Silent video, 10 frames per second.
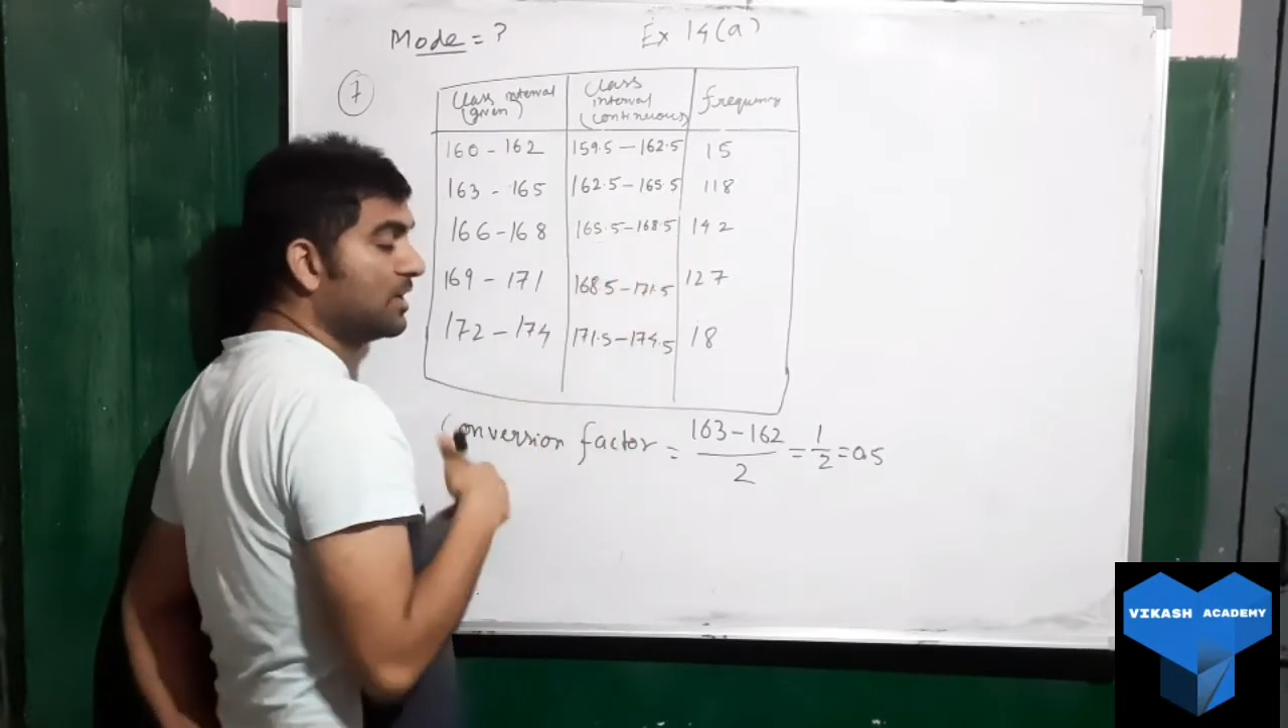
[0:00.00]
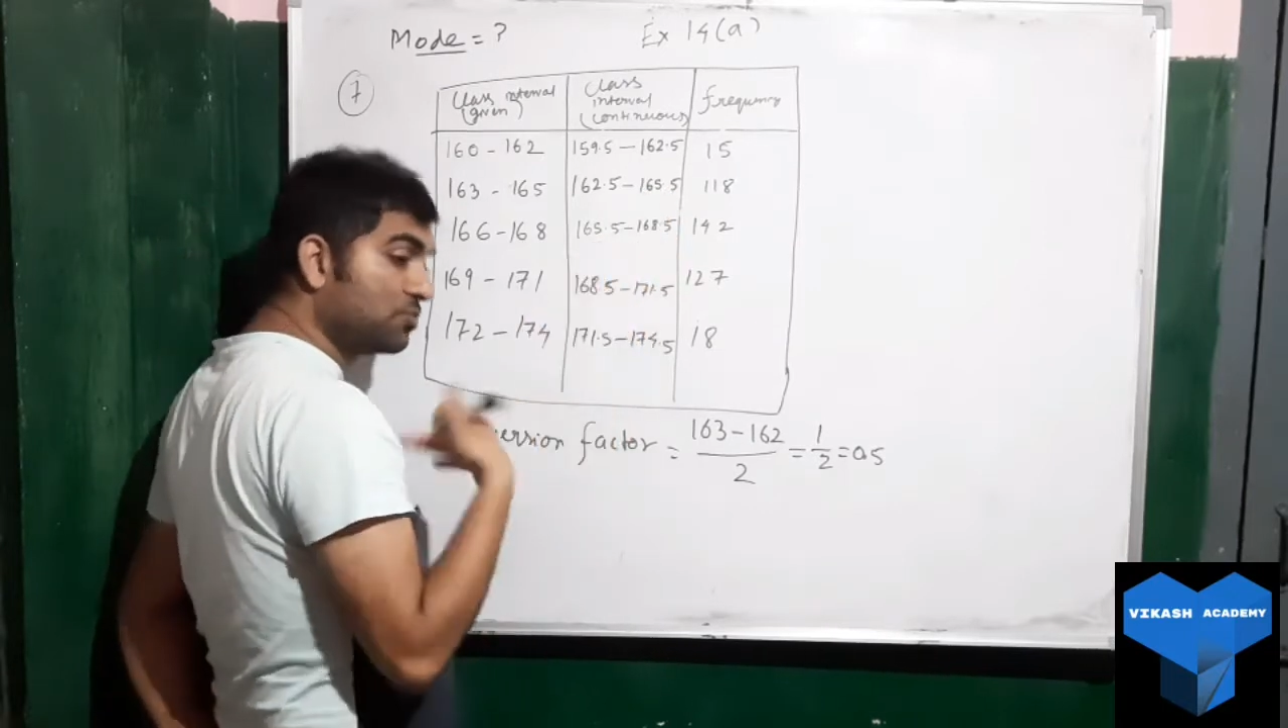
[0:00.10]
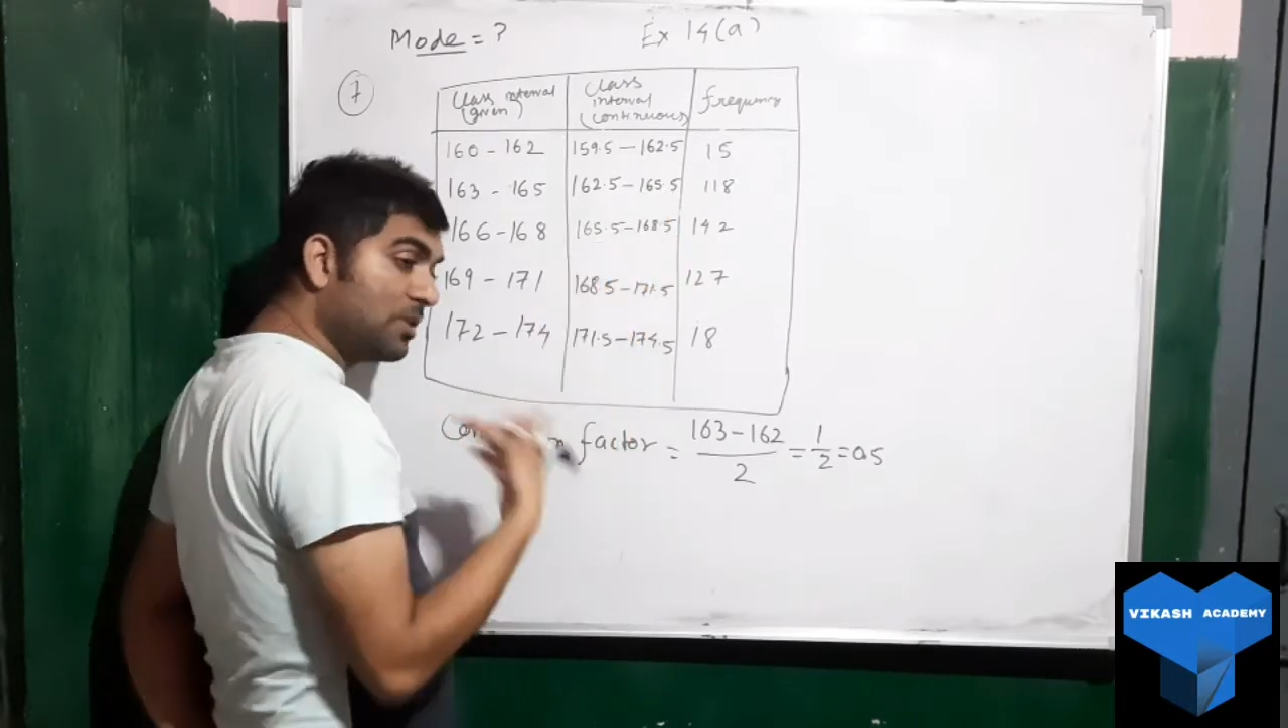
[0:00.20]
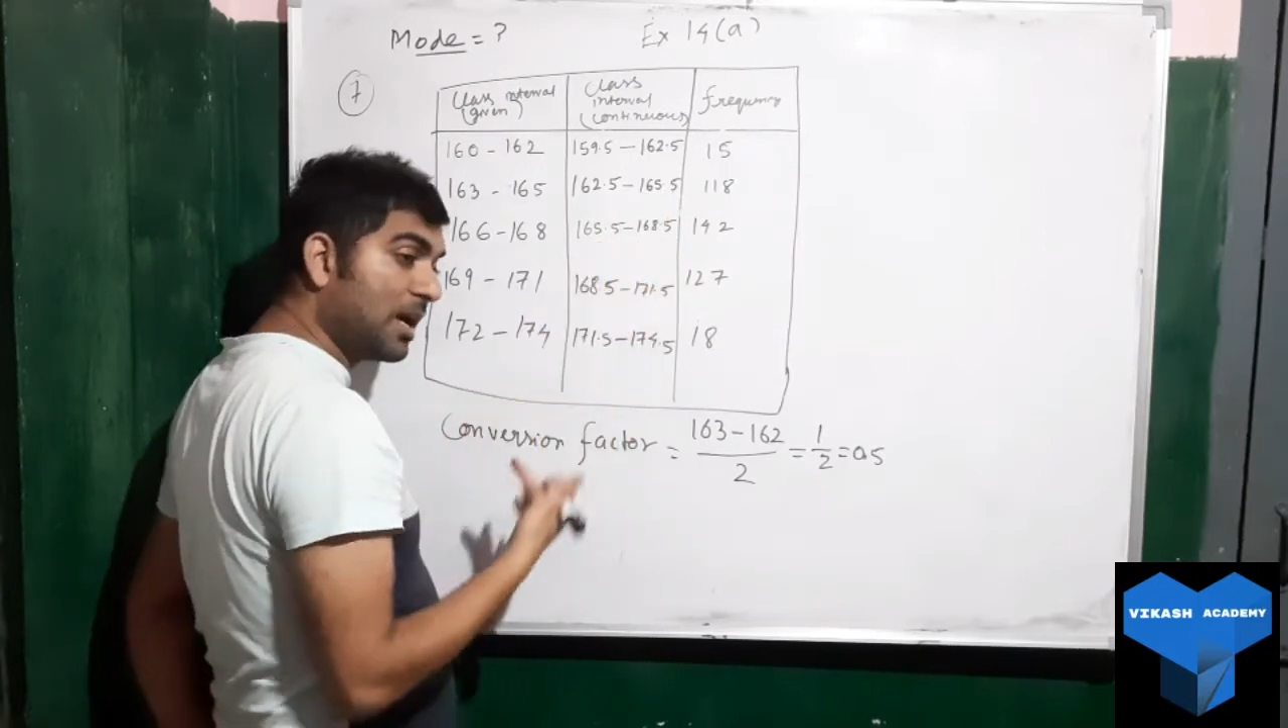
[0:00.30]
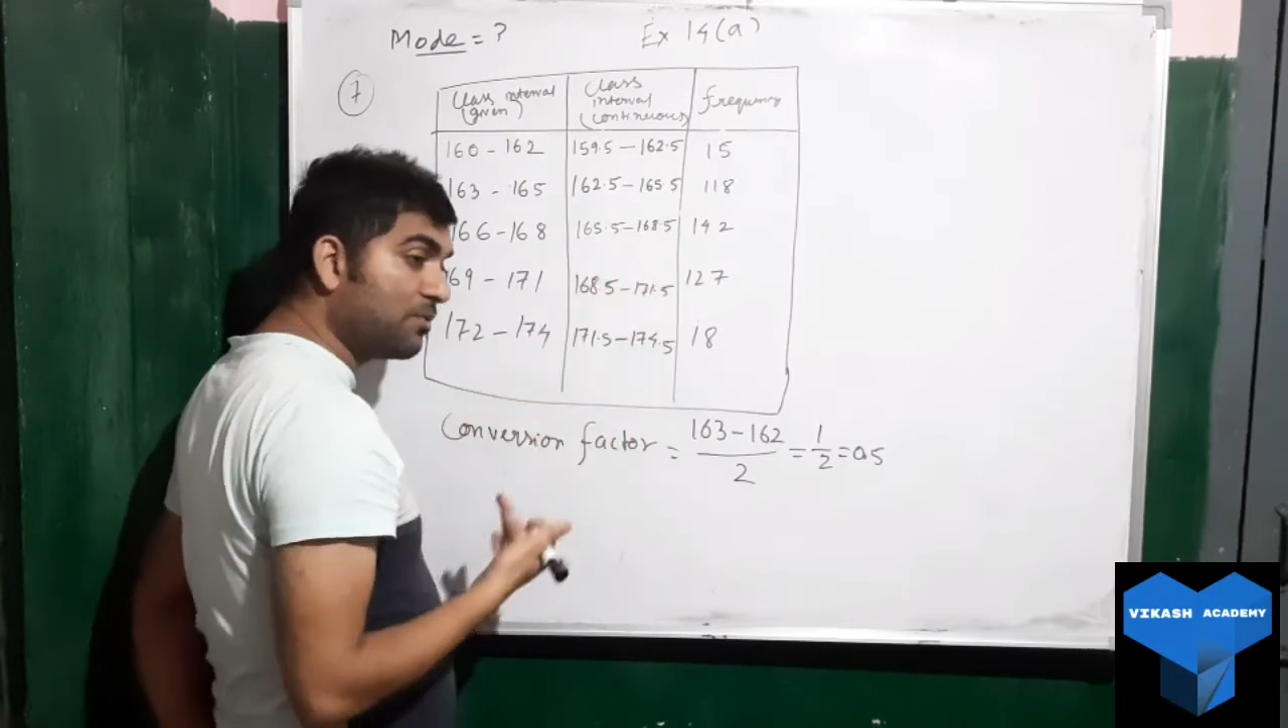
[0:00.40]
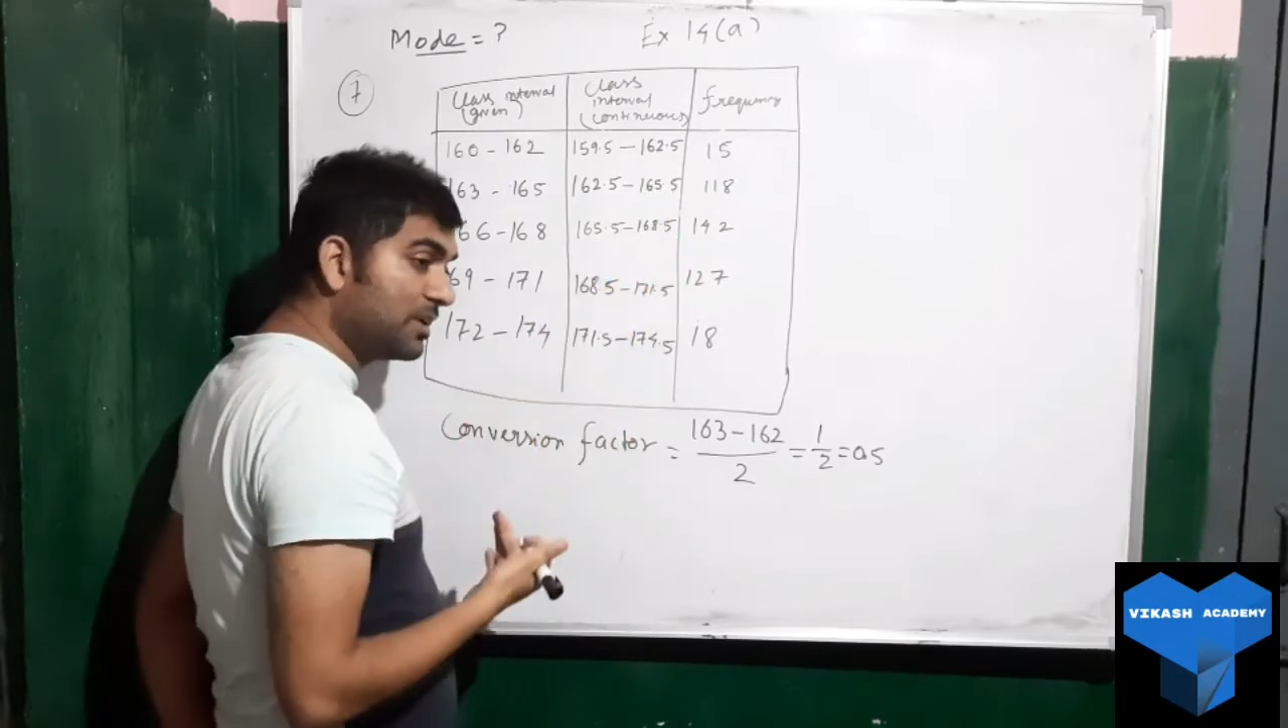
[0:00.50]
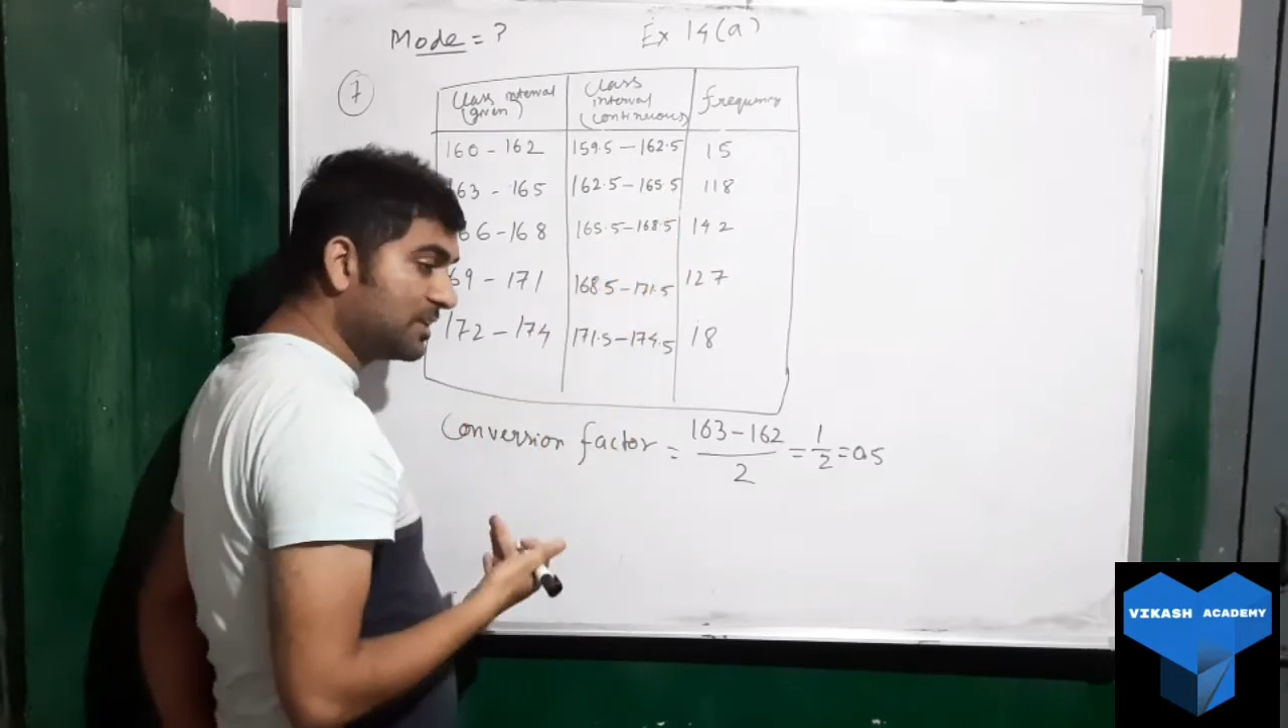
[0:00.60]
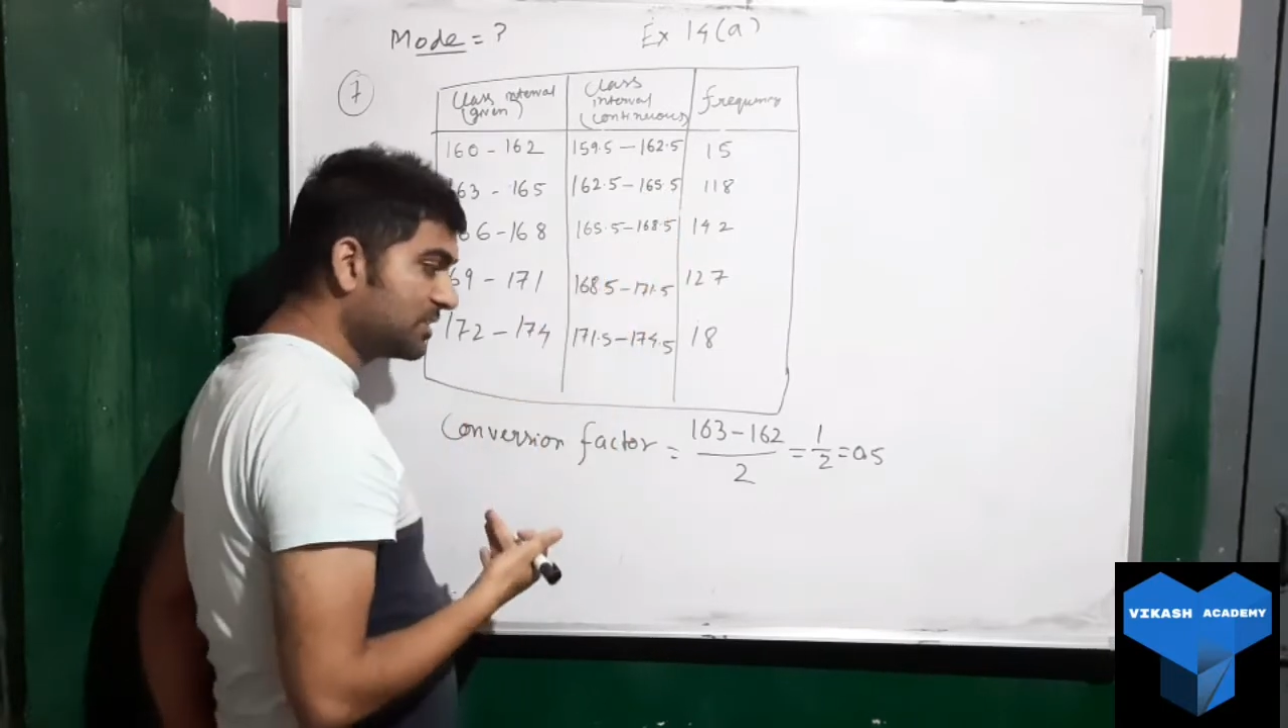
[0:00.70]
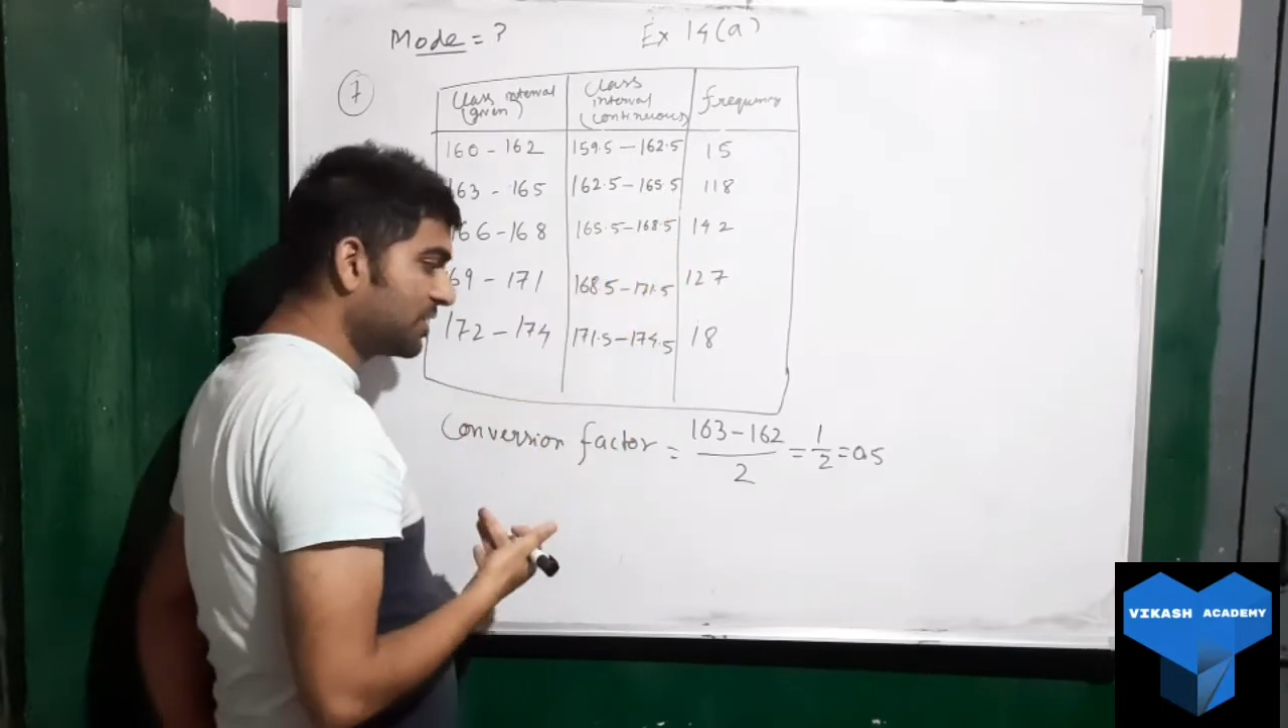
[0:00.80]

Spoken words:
So now it is